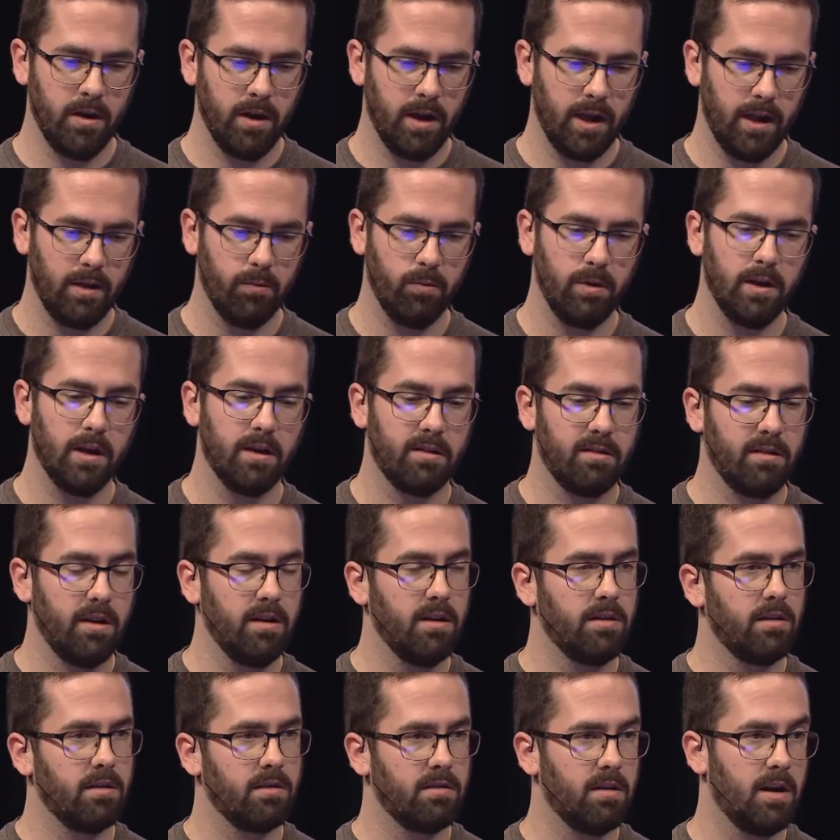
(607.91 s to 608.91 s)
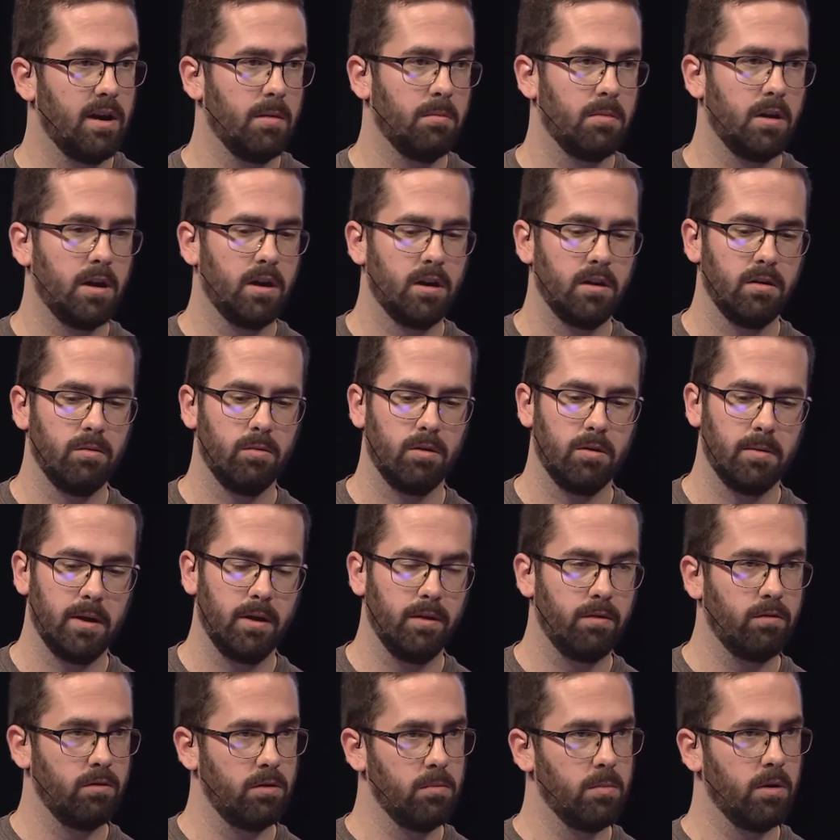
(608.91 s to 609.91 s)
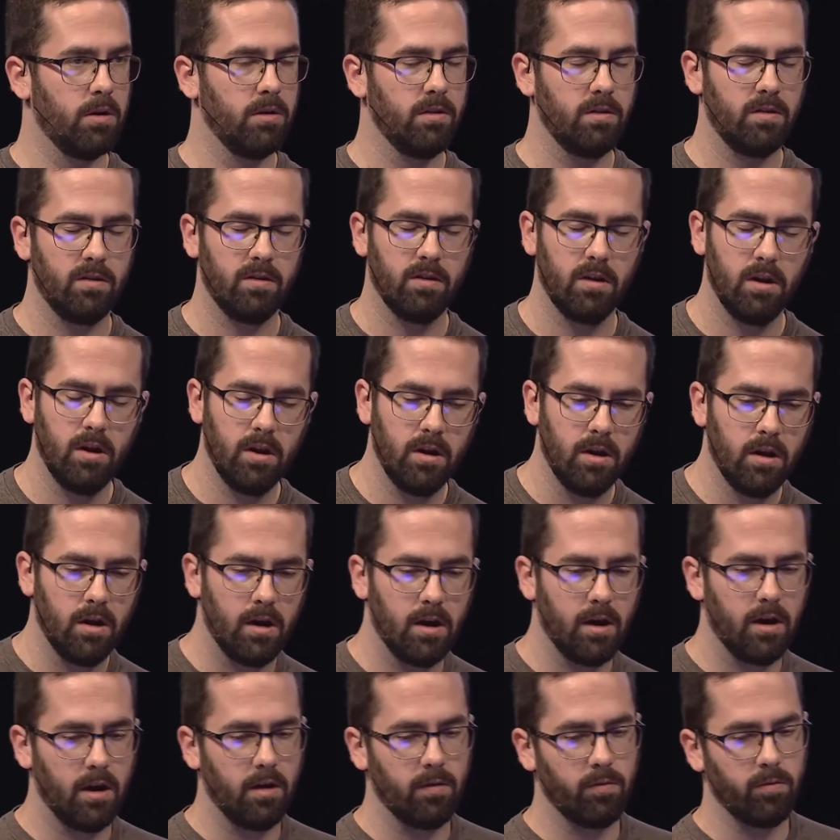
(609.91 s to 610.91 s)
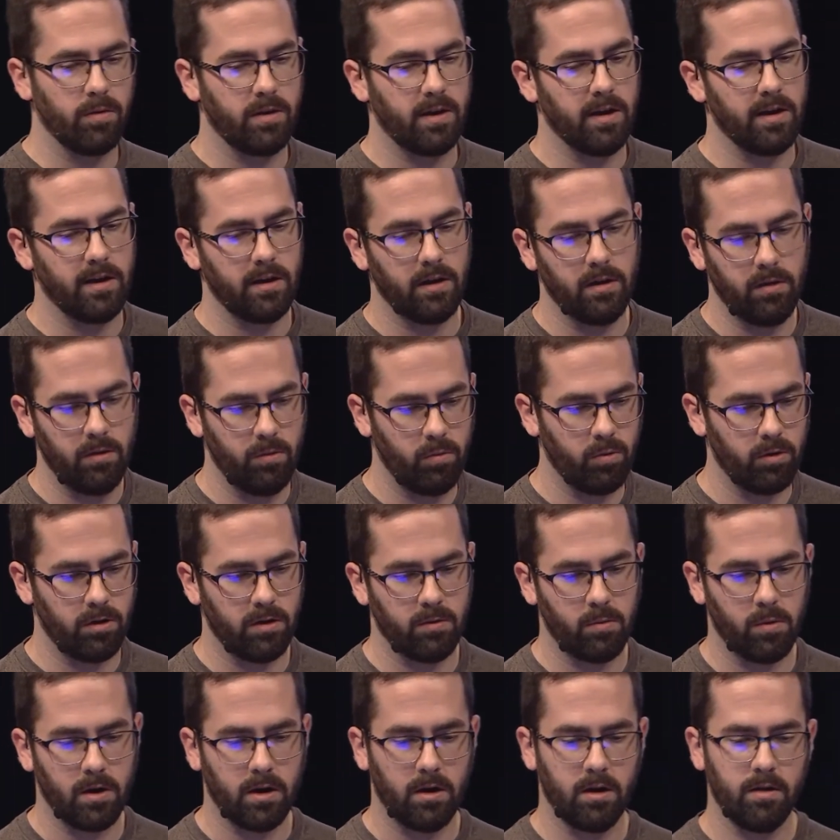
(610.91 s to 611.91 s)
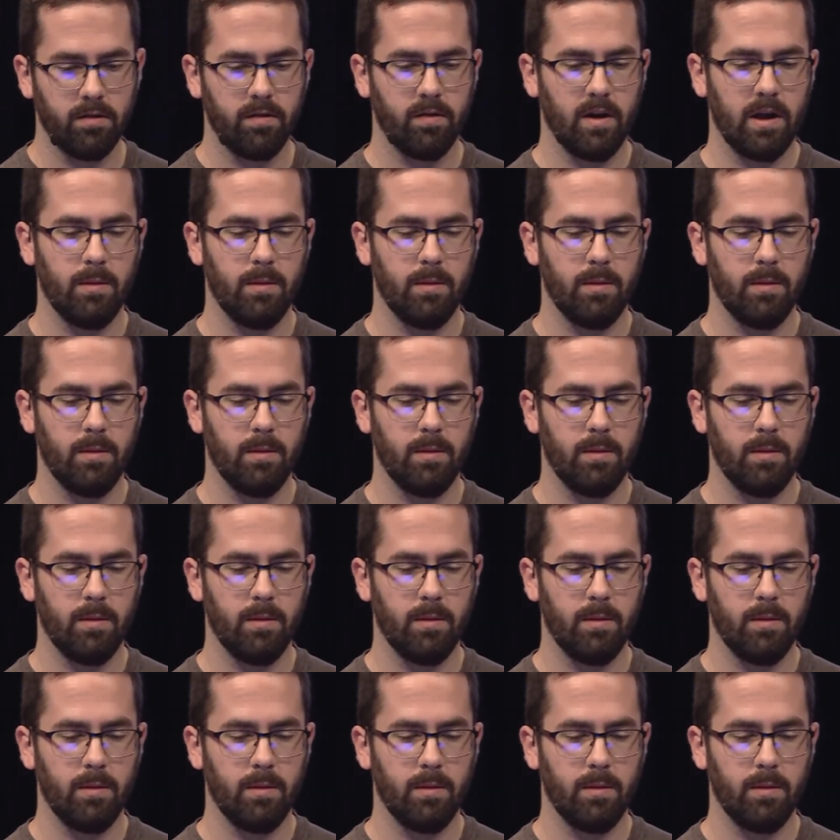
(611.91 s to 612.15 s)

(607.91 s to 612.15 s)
And we extended their timeline with about 3 months, what they weren't aware of.